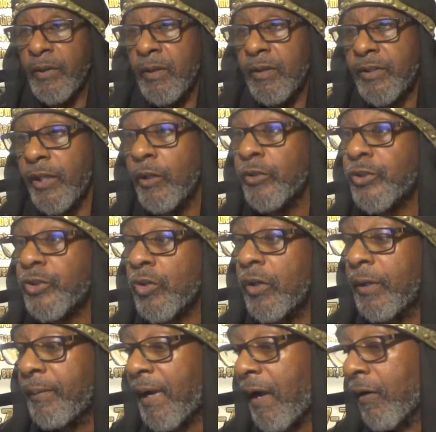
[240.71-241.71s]
So you're going to show
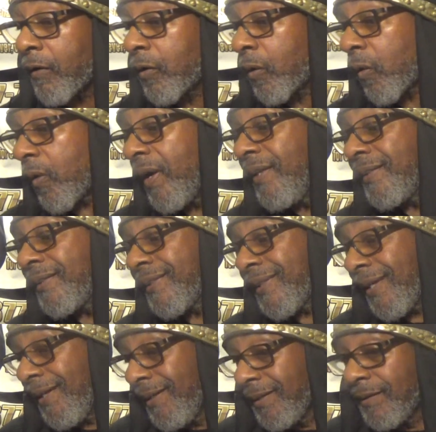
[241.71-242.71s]
him how great
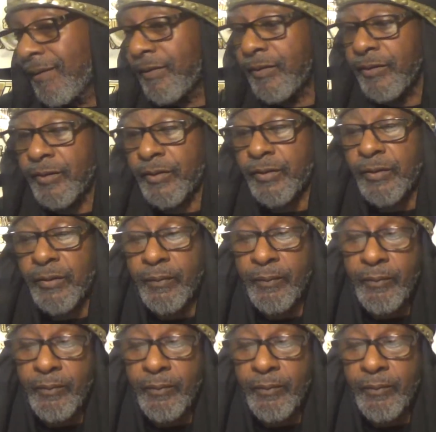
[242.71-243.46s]
things.